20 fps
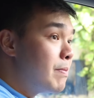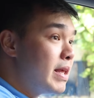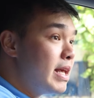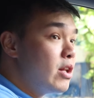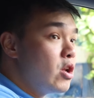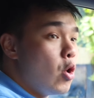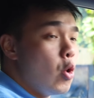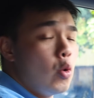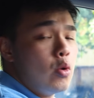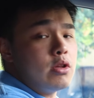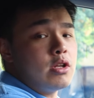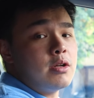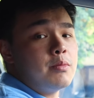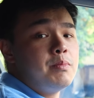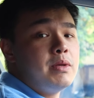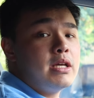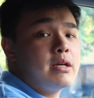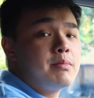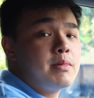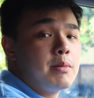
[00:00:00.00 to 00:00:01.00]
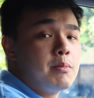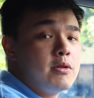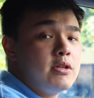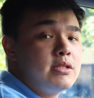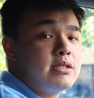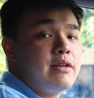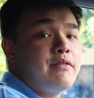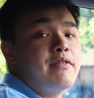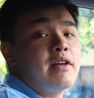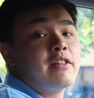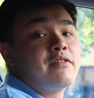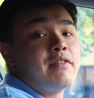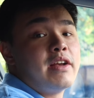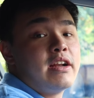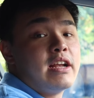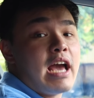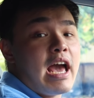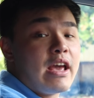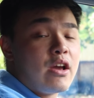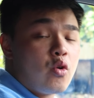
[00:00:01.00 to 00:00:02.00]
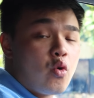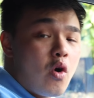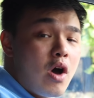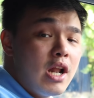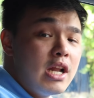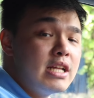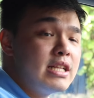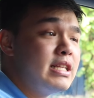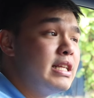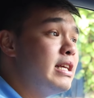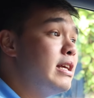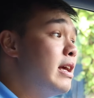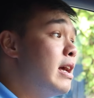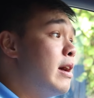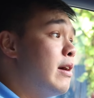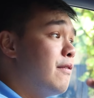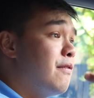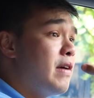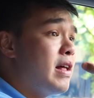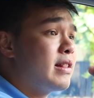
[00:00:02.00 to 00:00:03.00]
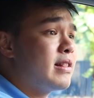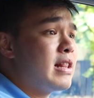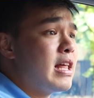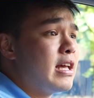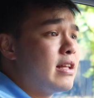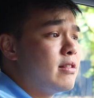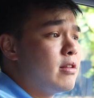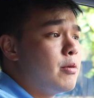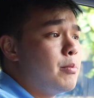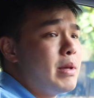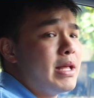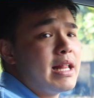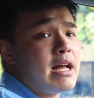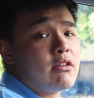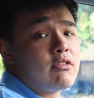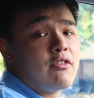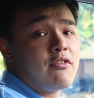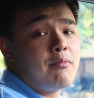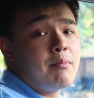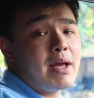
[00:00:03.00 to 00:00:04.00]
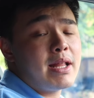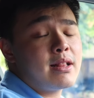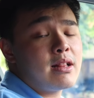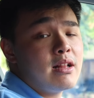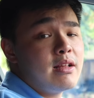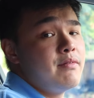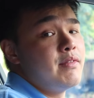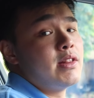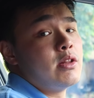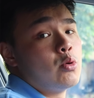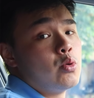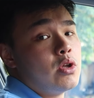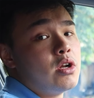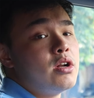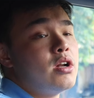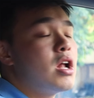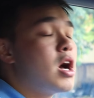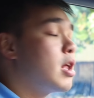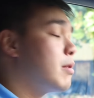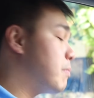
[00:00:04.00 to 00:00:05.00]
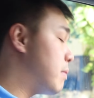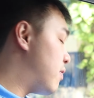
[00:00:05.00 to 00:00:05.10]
in older BMWs, they felt very high quality, felt like they're made out of metal, even though they're not.